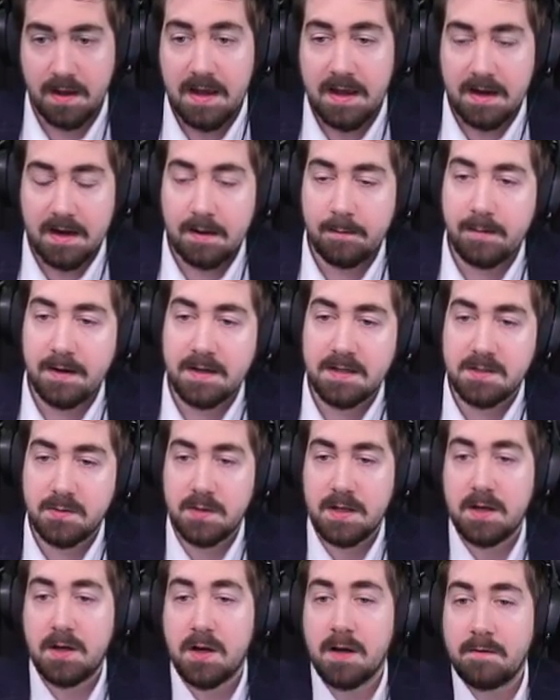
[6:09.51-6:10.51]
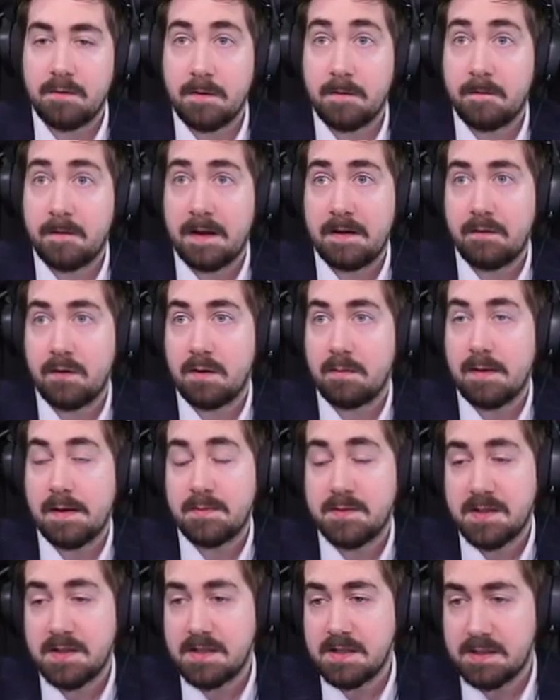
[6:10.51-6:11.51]
And I might as well cover favorite
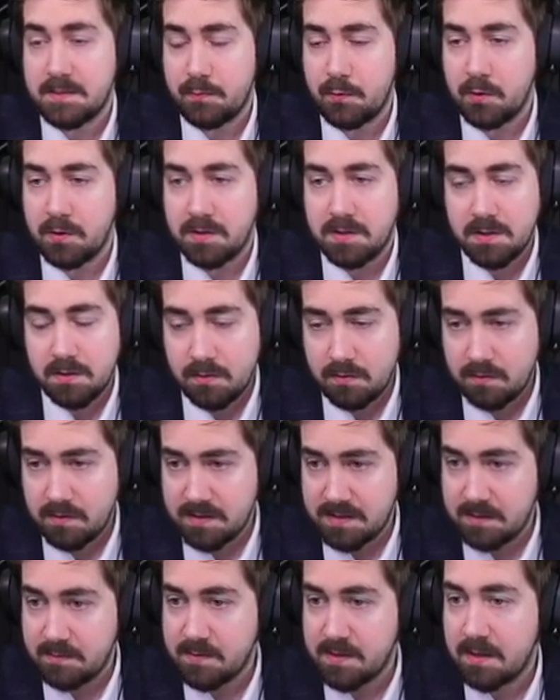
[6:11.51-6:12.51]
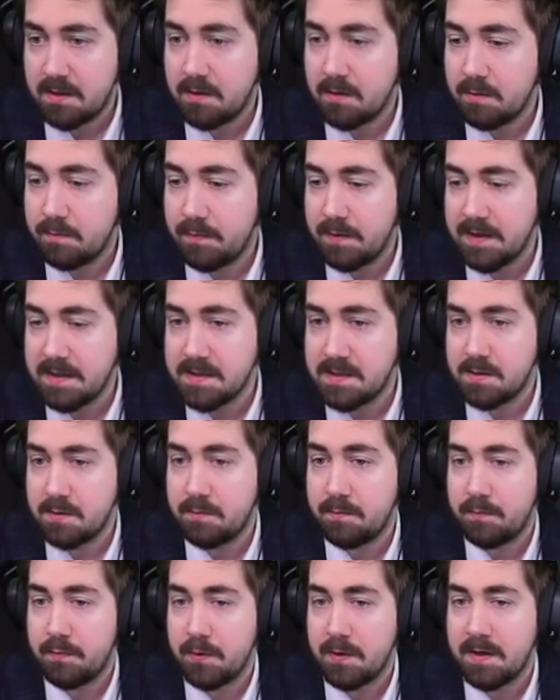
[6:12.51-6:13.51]
maps at this point too. It seems like a good place to
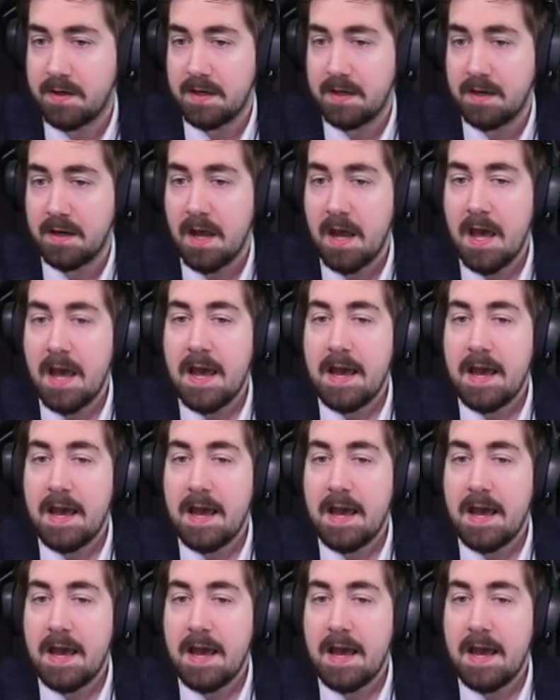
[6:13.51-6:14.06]
put it in.